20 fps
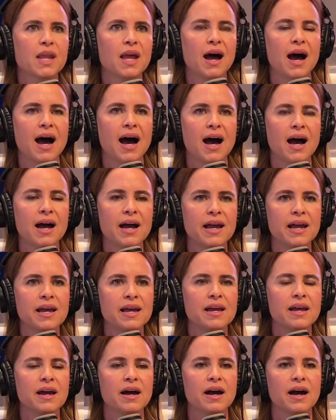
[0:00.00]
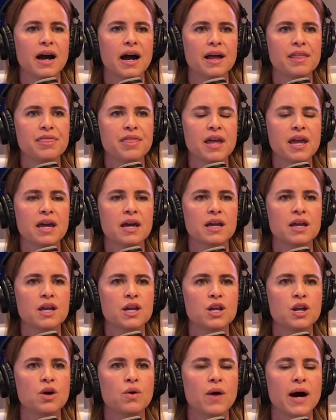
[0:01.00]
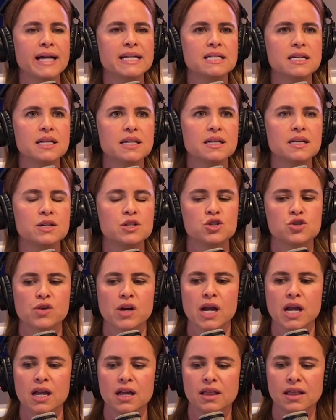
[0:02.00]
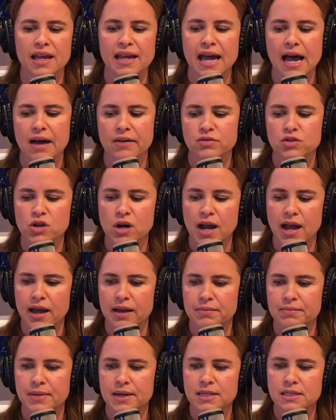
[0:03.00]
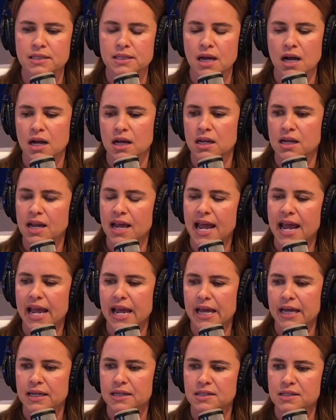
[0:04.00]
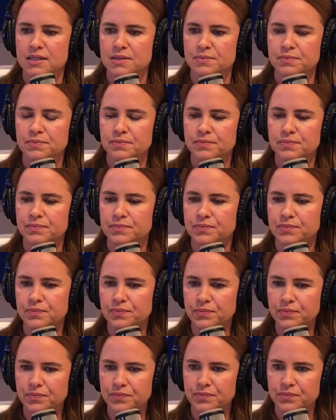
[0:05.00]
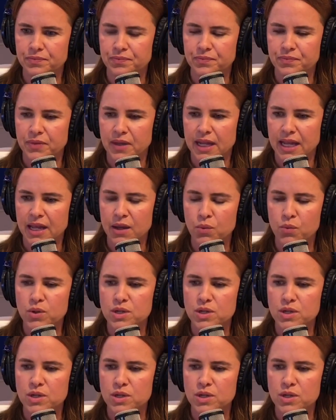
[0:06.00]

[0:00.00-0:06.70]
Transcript: I think, I did drink like after I had my son and it